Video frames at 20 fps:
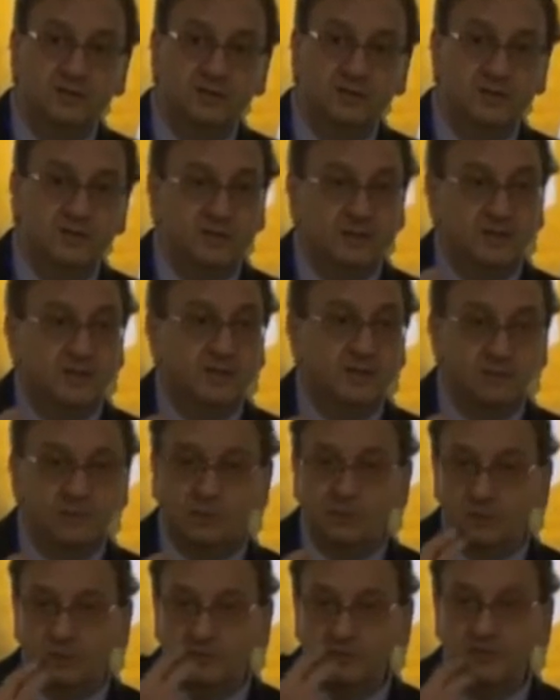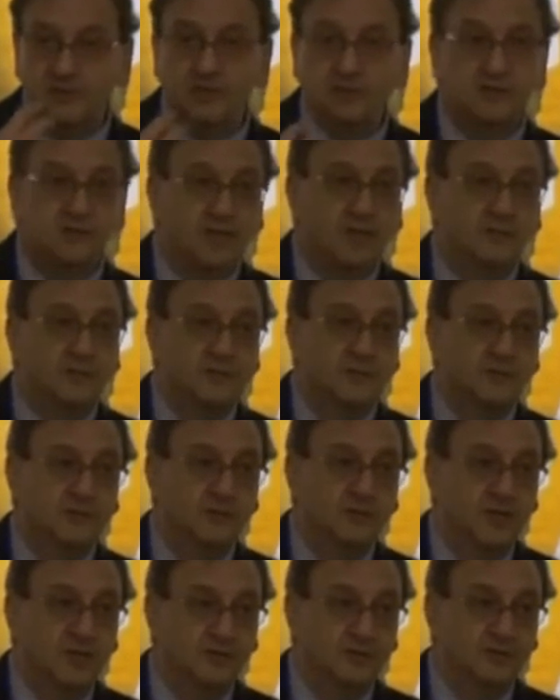they take it all 3 tablets
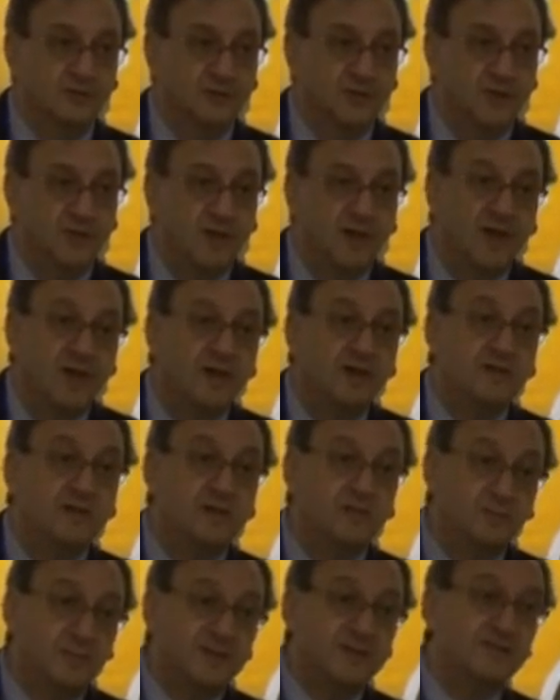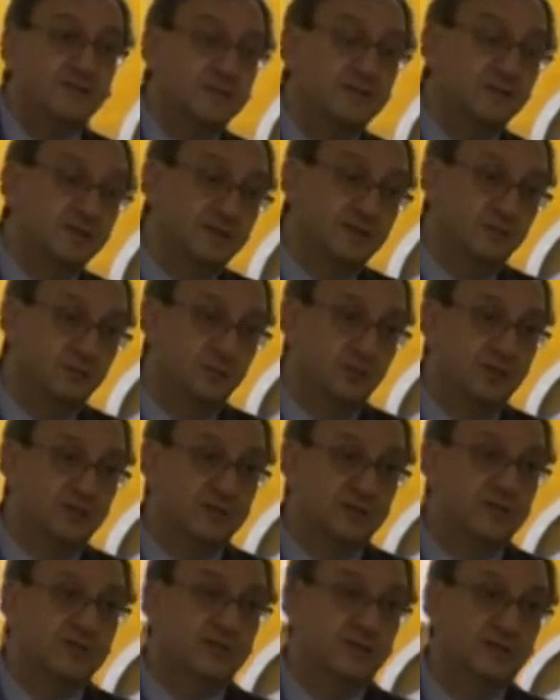together. What
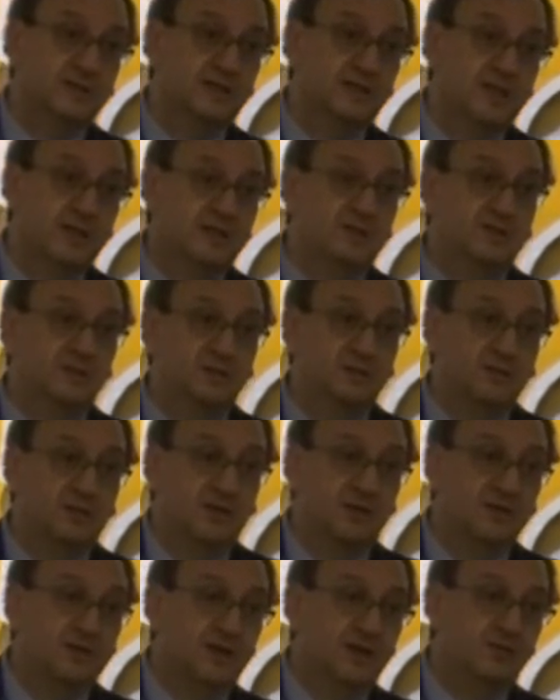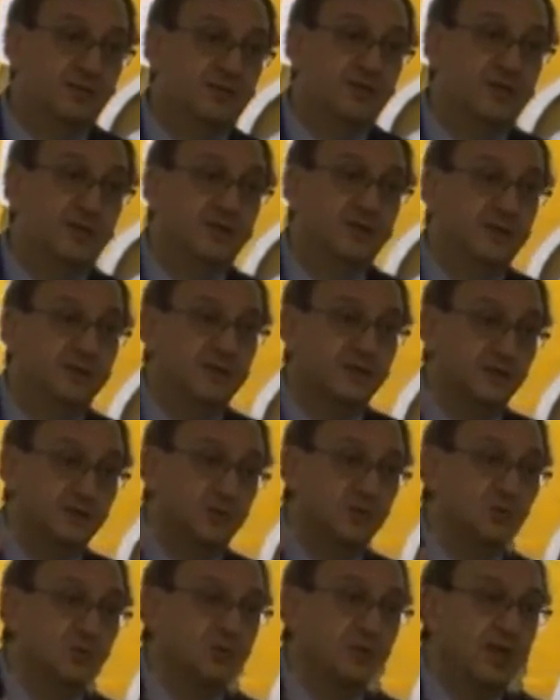is indicated by the FDA is
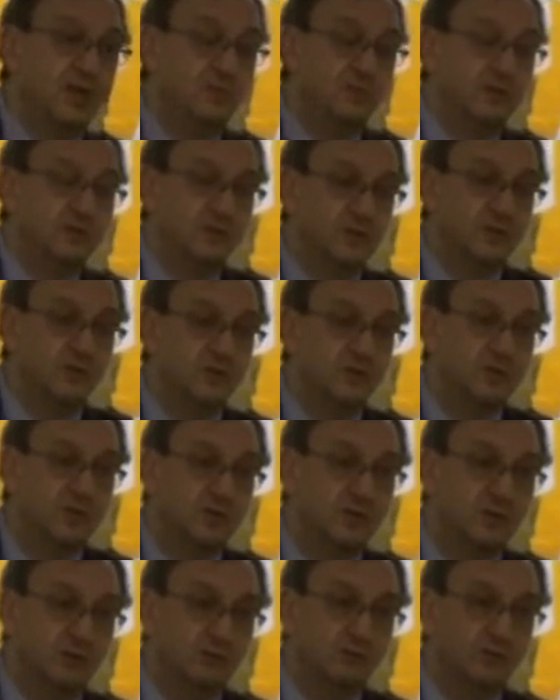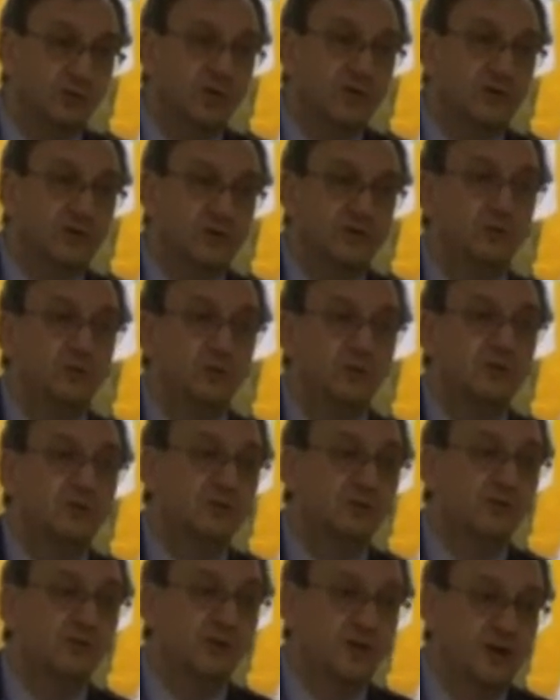2 tablets of 200, which
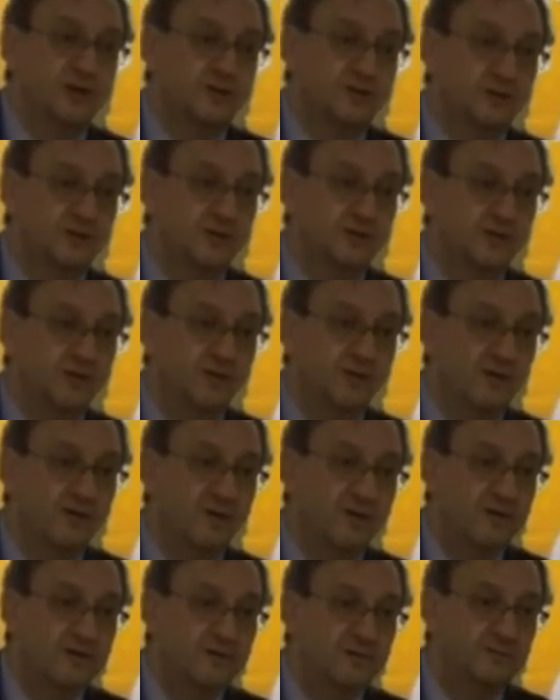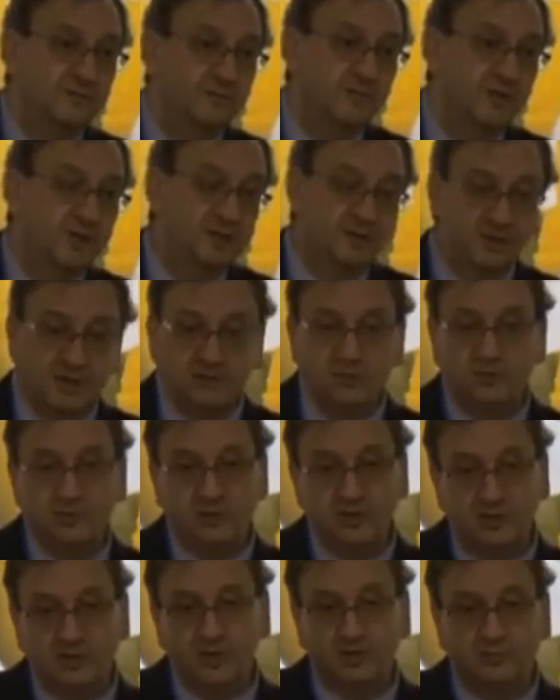is 400. And that you
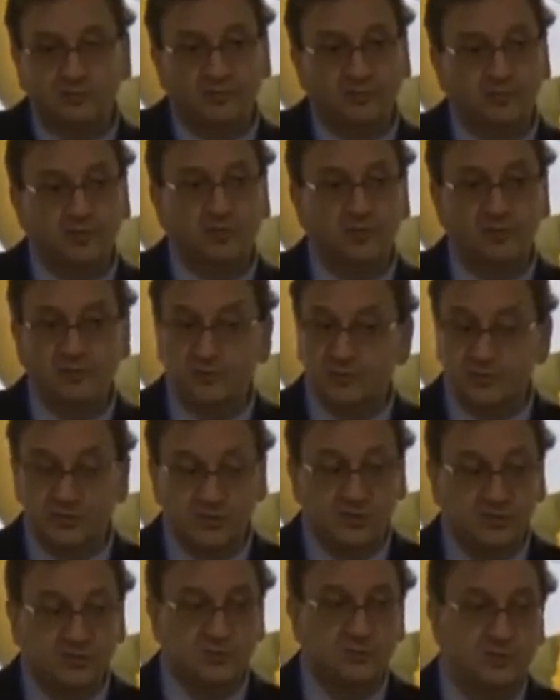can give 4 to 6